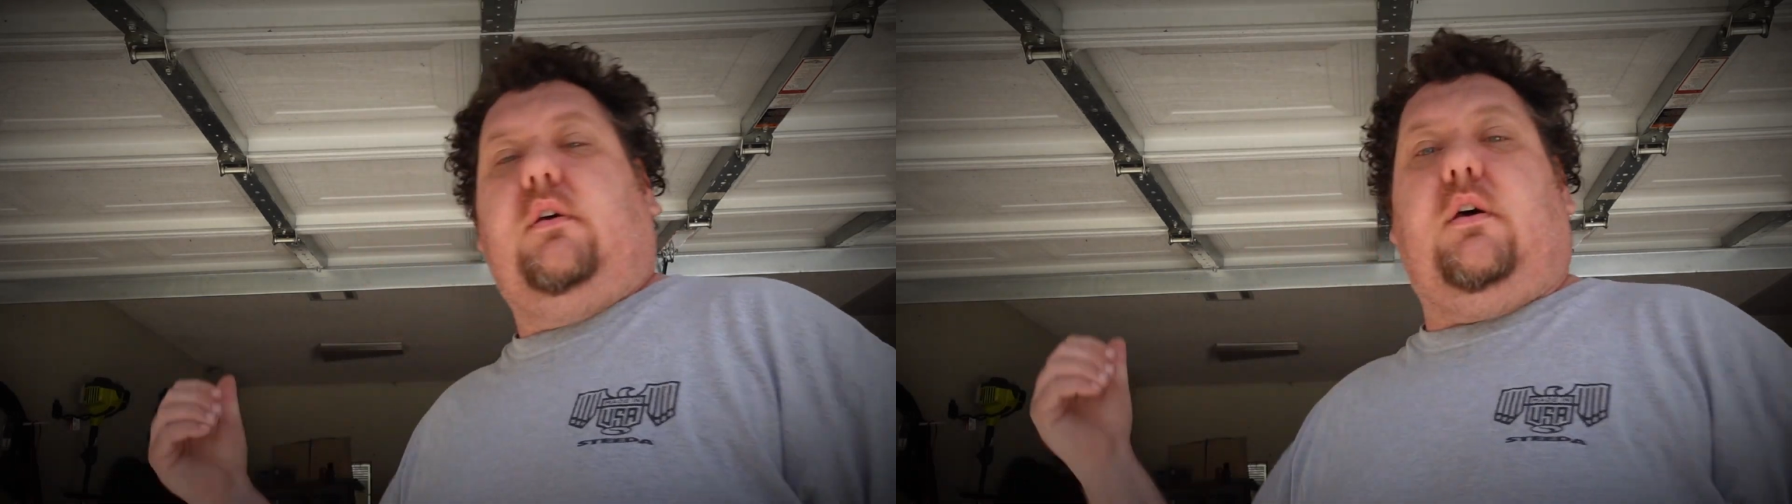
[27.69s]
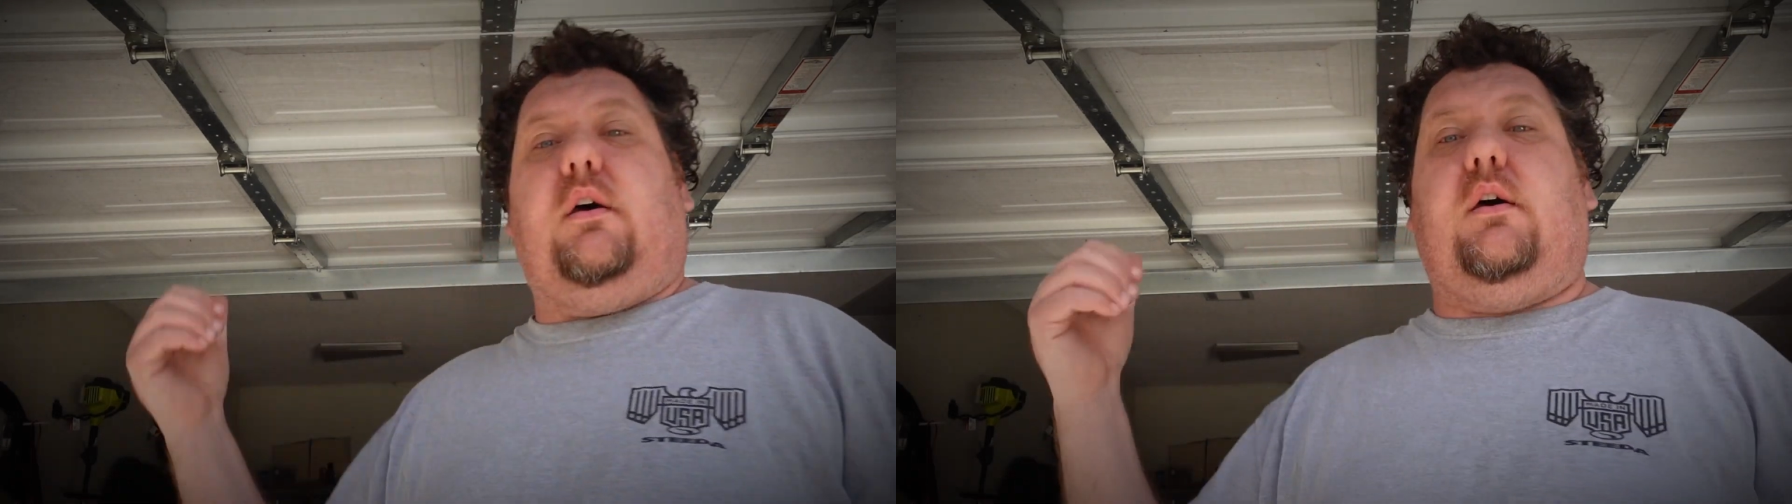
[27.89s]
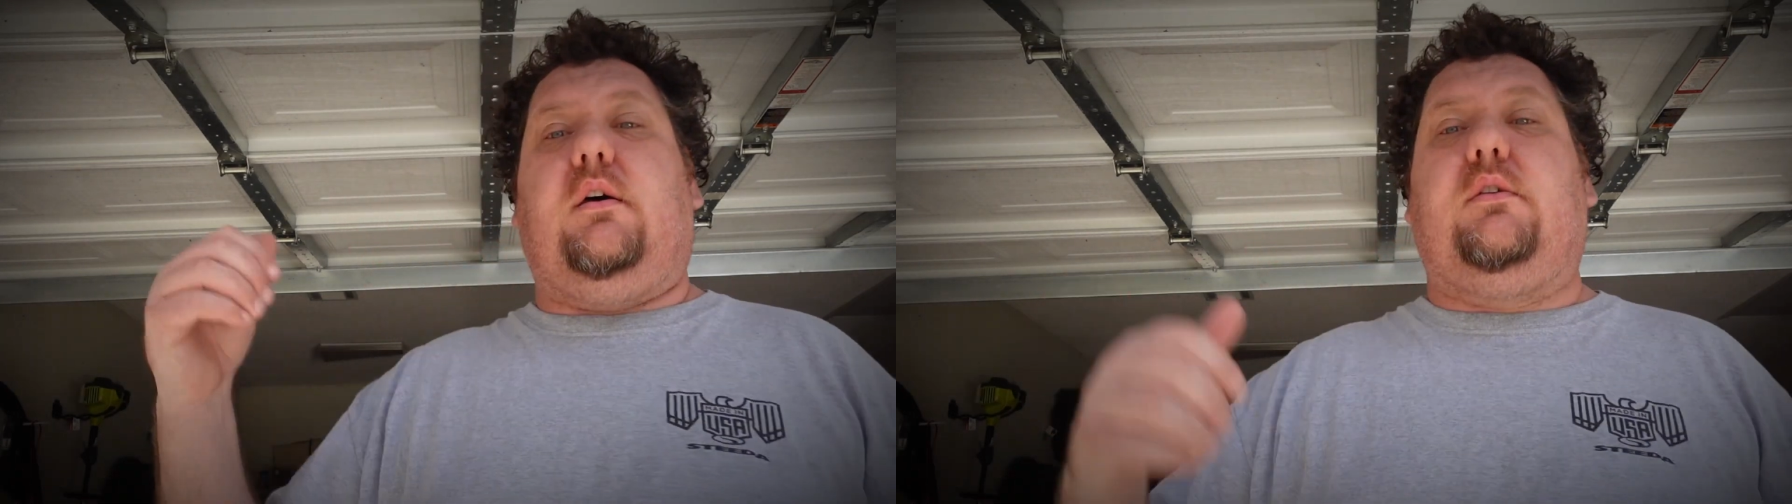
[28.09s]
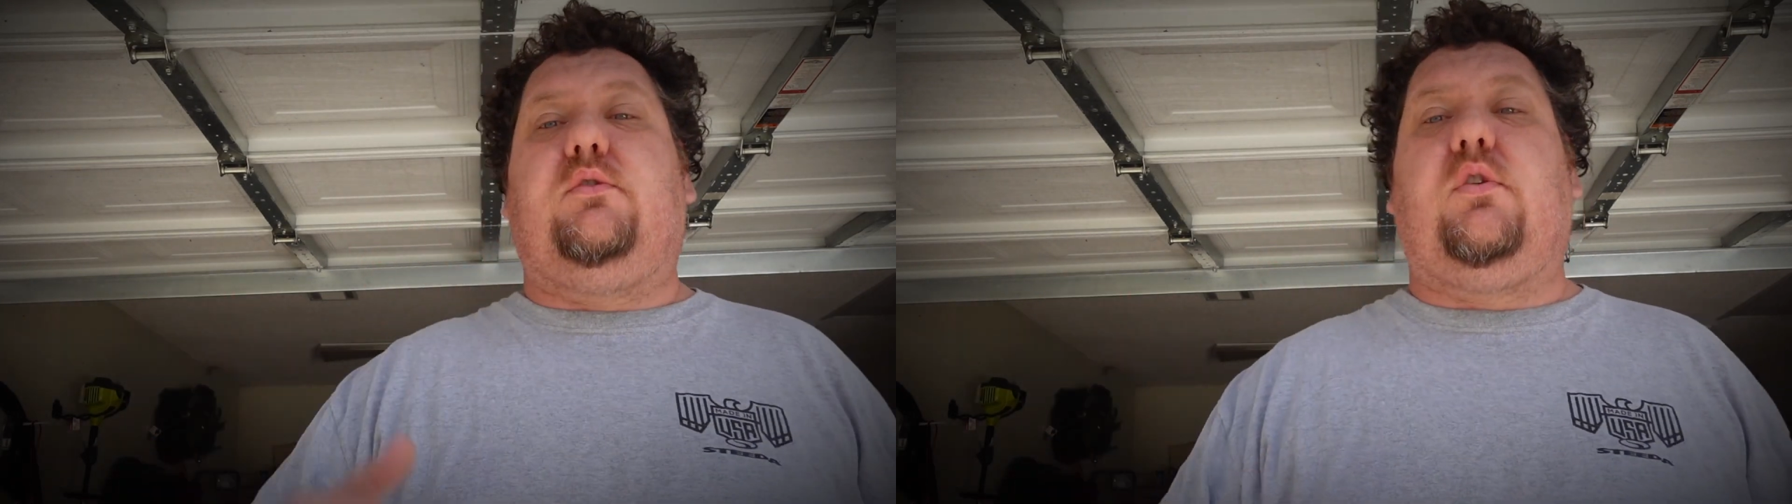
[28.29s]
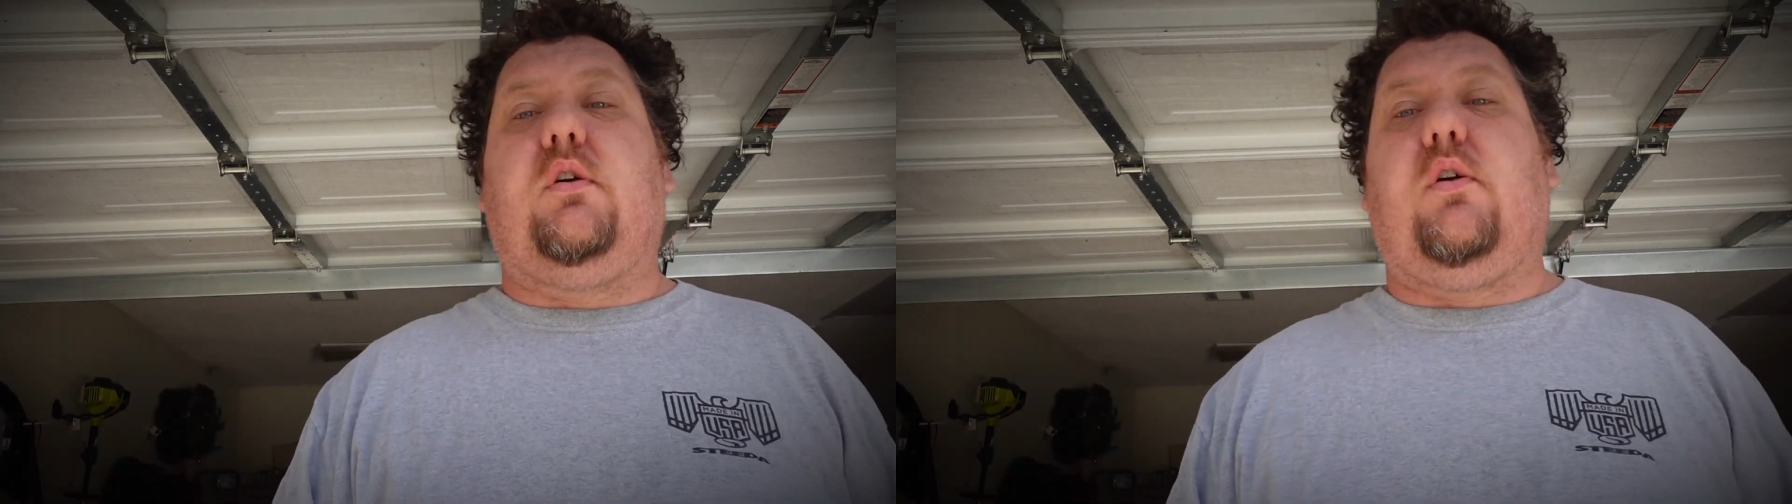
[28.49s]

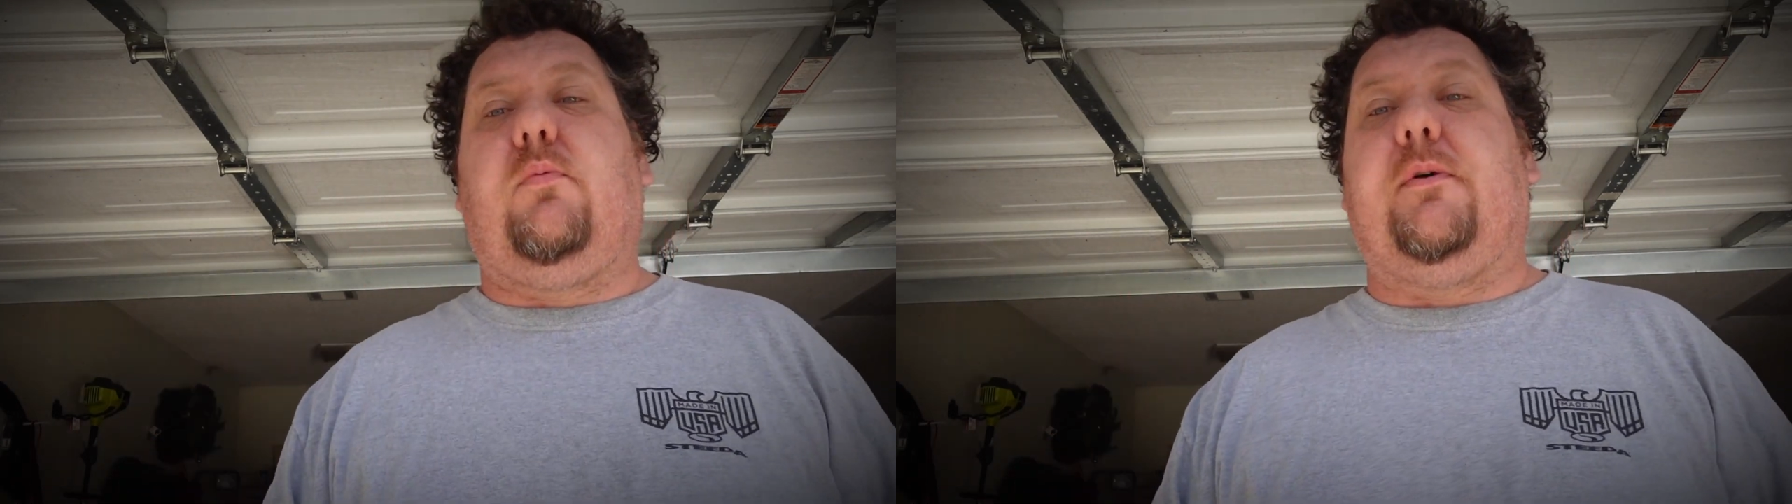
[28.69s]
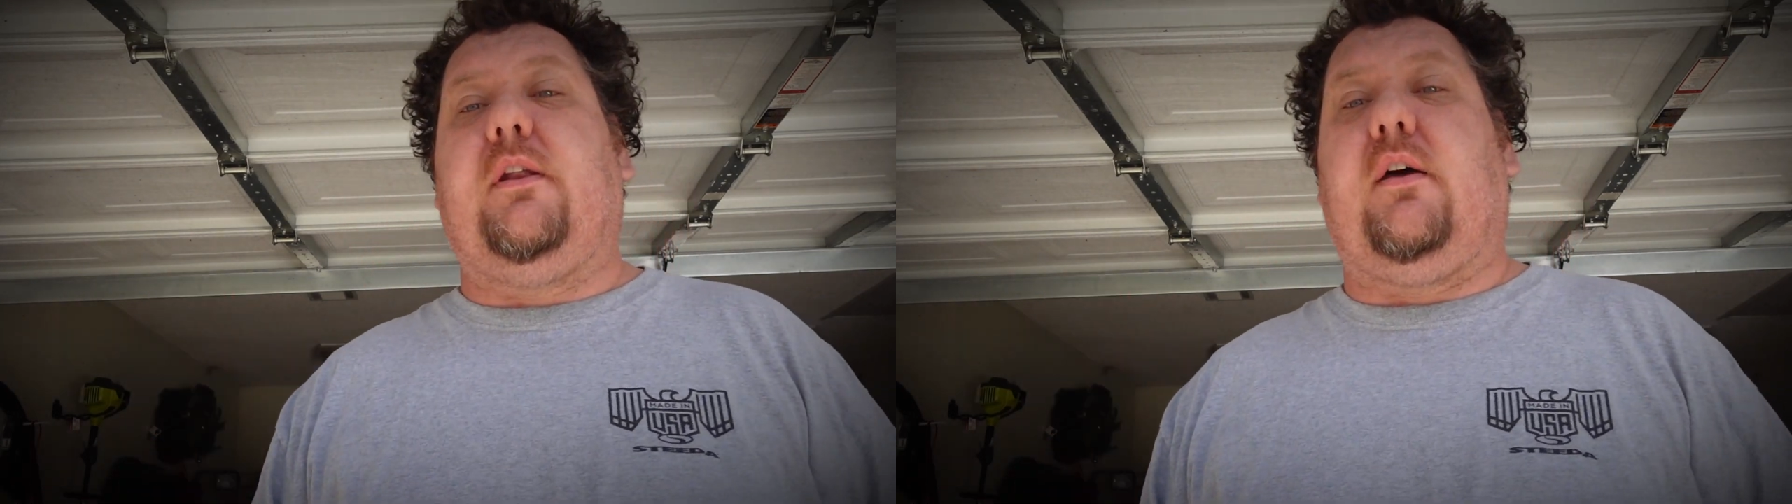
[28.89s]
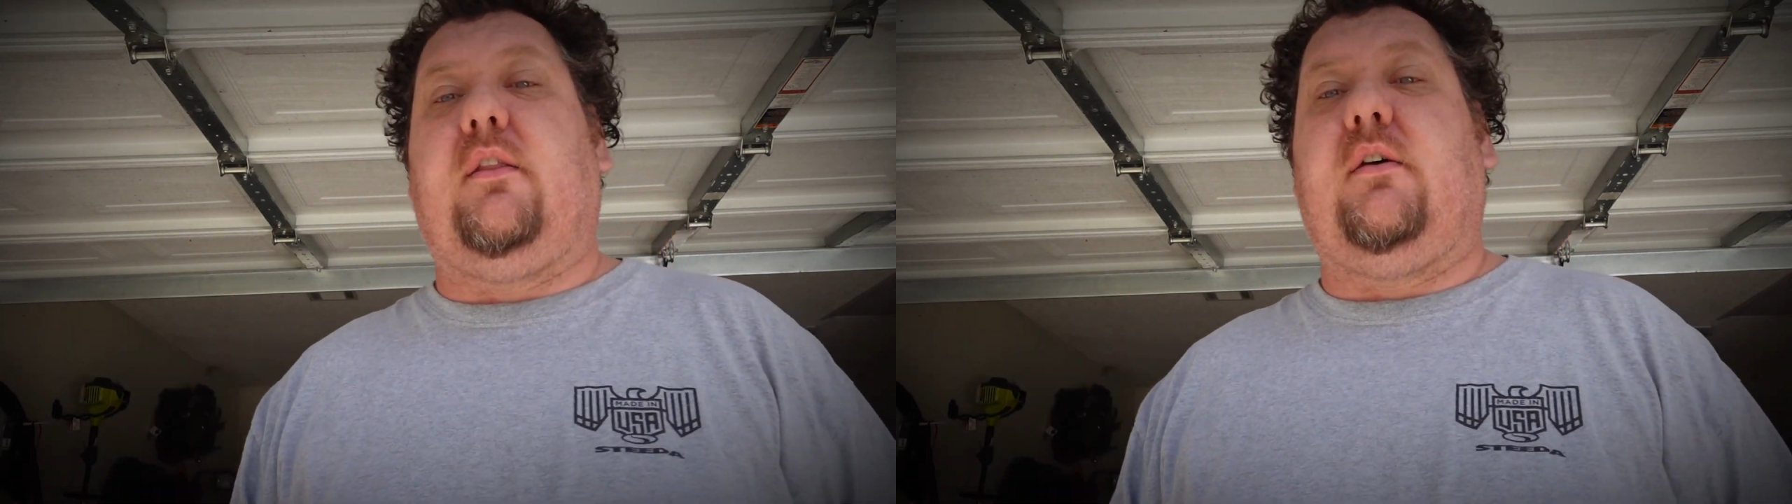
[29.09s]
trunk open on the